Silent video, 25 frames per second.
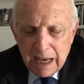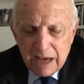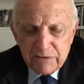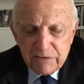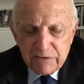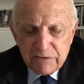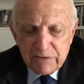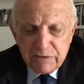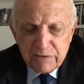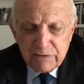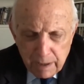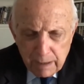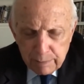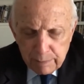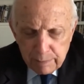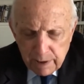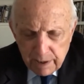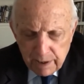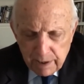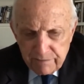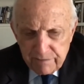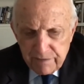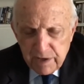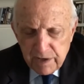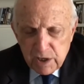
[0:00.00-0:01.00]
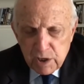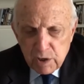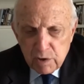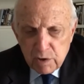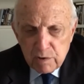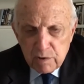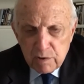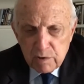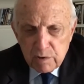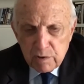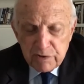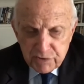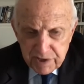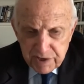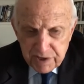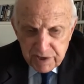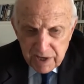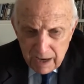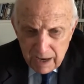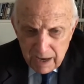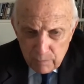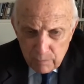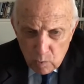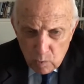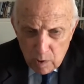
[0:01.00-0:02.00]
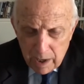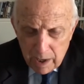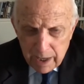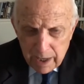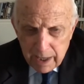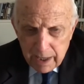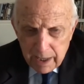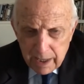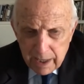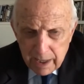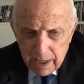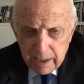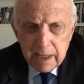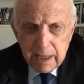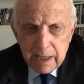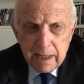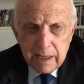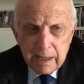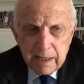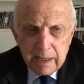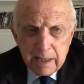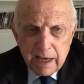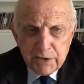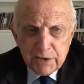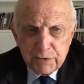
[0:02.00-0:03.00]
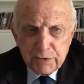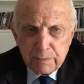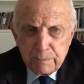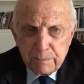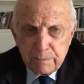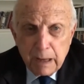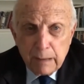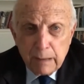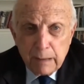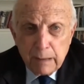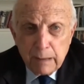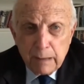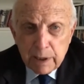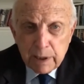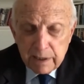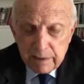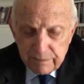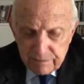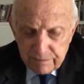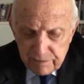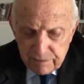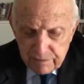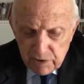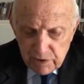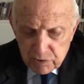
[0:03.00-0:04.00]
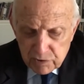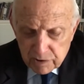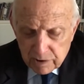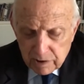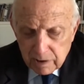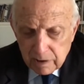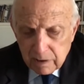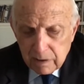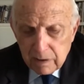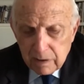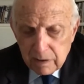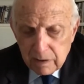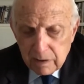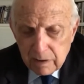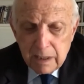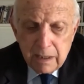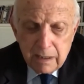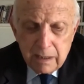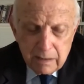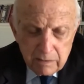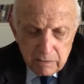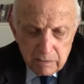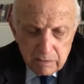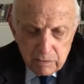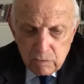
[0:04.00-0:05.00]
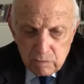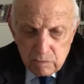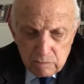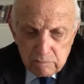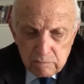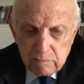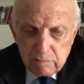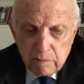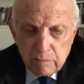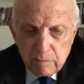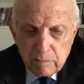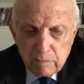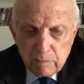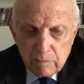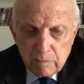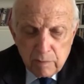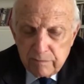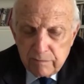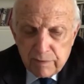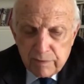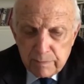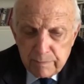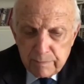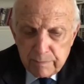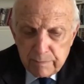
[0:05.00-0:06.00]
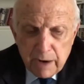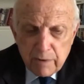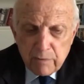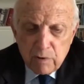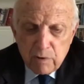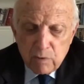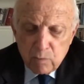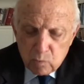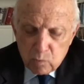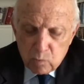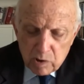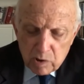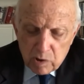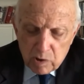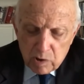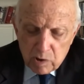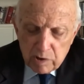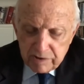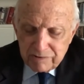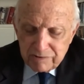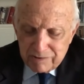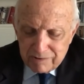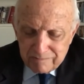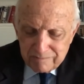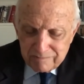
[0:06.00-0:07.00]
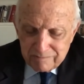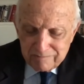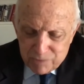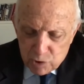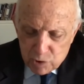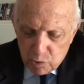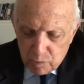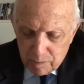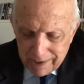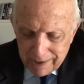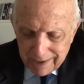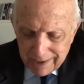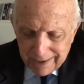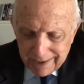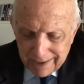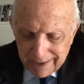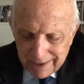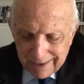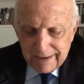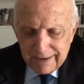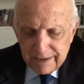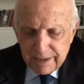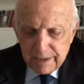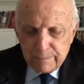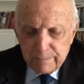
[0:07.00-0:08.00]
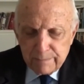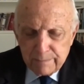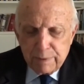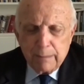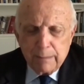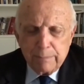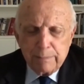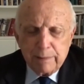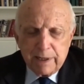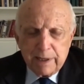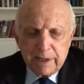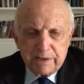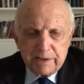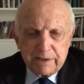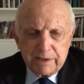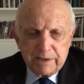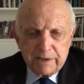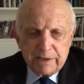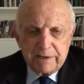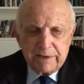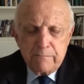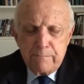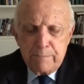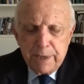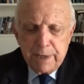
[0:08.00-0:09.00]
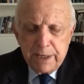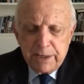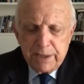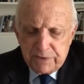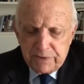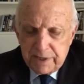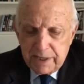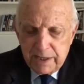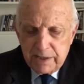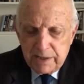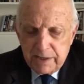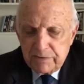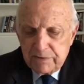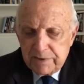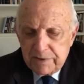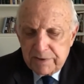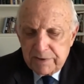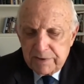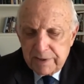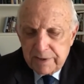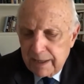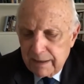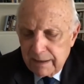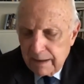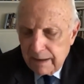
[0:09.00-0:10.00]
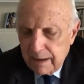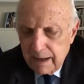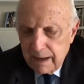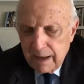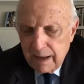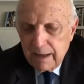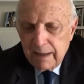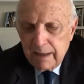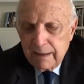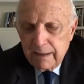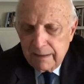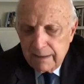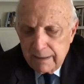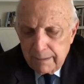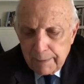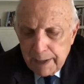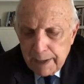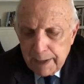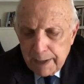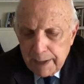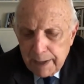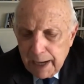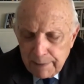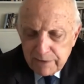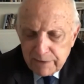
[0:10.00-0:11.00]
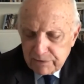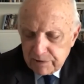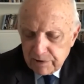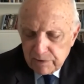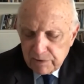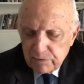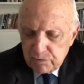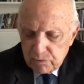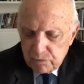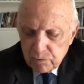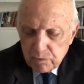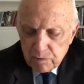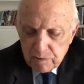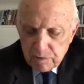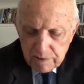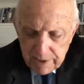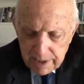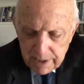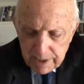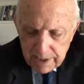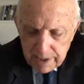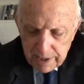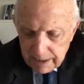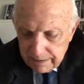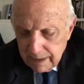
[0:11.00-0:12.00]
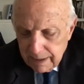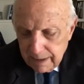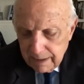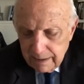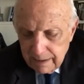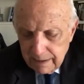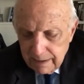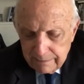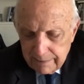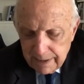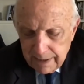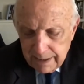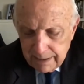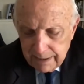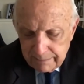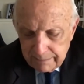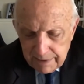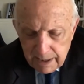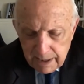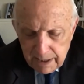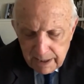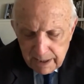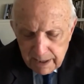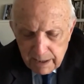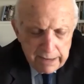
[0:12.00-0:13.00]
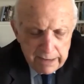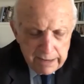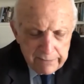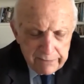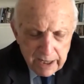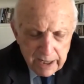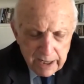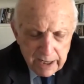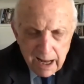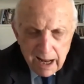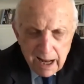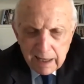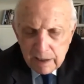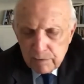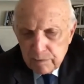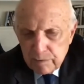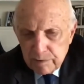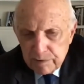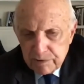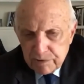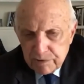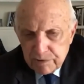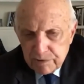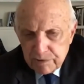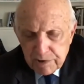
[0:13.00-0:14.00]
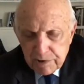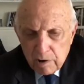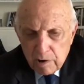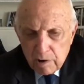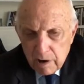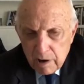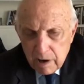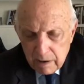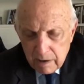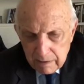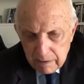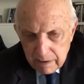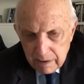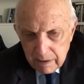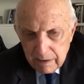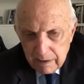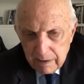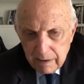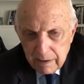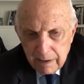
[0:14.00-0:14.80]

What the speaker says: as a public figure in the same way as a public official who, for better or worse, is doing the public's business. I mean, I'm not so sure that you know, every Hollywood star